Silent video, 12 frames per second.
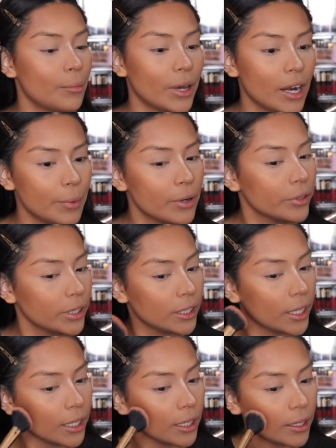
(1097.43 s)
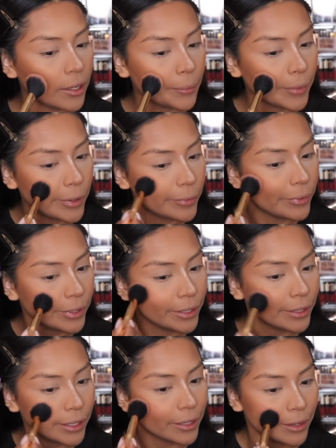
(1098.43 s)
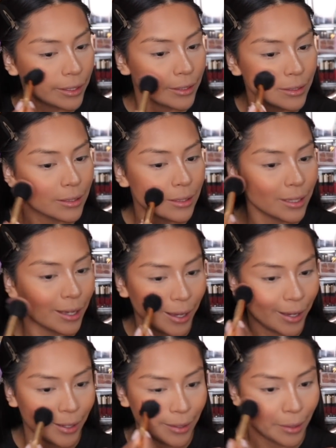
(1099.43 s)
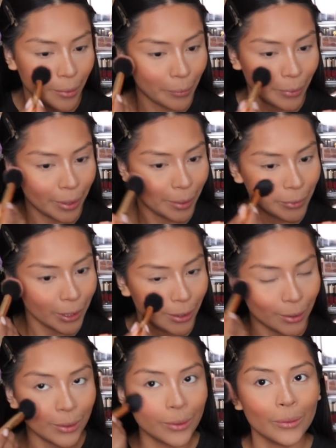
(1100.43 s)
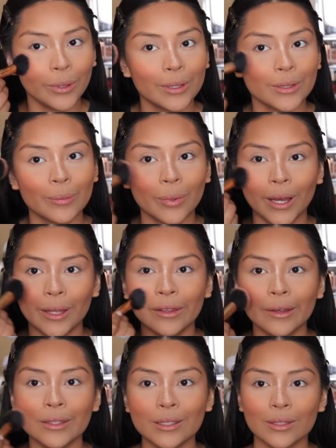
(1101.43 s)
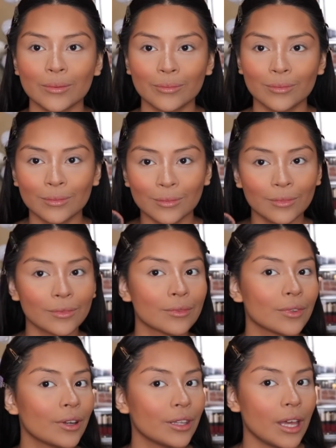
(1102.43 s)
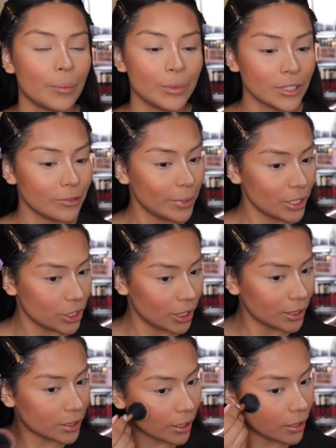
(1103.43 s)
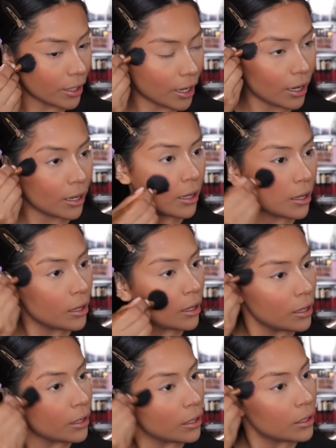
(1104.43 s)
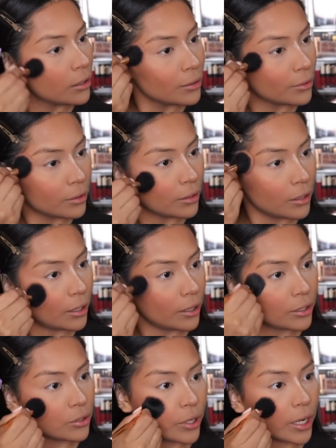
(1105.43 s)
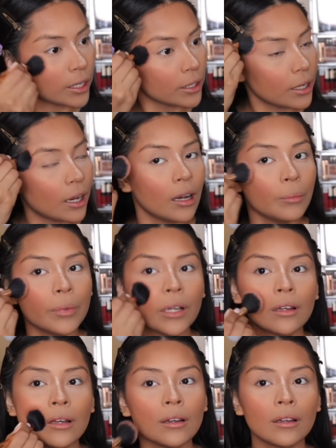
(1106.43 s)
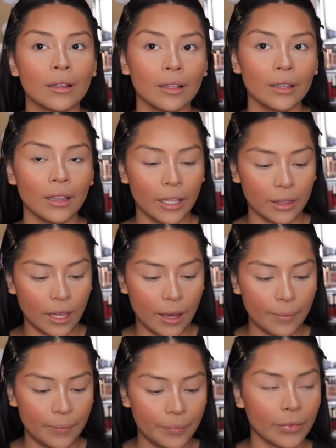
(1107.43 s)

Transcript: But I've been really liking it. I really like this, and what I'm gonna do is apply this on the apples of my cheeks like that, and then drag it up like that.